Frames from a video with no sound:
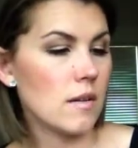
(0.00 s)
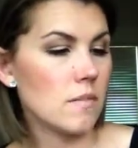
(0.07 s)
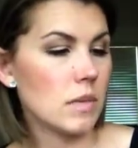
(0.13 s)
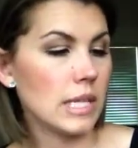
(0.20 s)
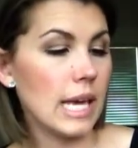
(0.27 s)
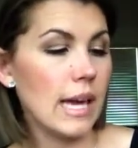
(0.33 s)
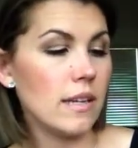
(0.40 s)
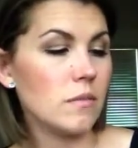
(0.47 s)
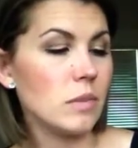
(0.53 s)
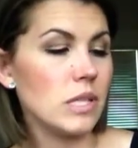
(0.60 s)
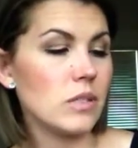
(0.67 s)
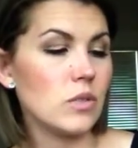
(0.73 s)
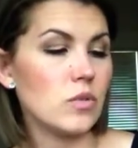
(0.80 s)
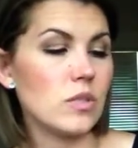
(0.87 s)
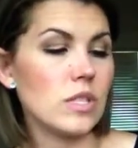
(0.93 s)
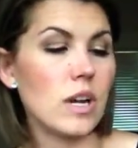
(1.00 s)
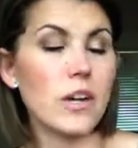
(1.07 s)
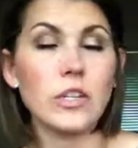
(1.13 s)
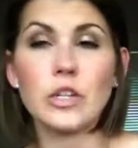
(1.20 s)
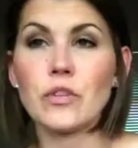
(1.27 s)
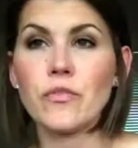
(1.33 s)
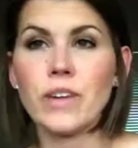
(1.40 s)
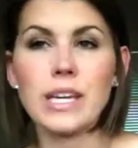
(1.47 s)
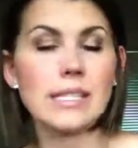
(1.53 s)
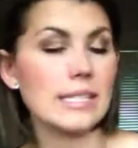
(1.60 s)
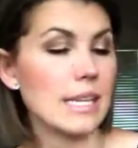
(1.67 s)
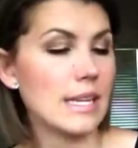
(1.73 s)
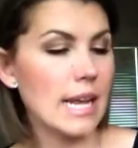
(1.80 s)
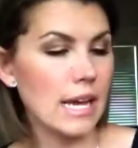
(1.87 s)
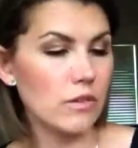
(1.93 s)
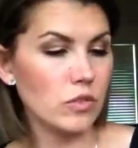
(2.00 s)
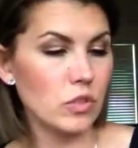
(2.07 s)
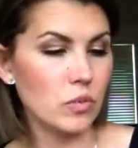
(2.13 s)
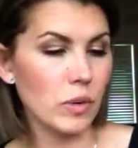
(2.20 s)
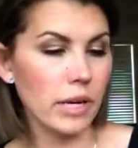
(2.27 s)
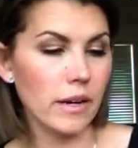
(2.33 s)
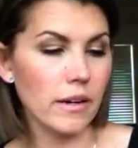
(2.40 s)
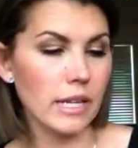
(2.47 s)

can be used on your face and elsewhere.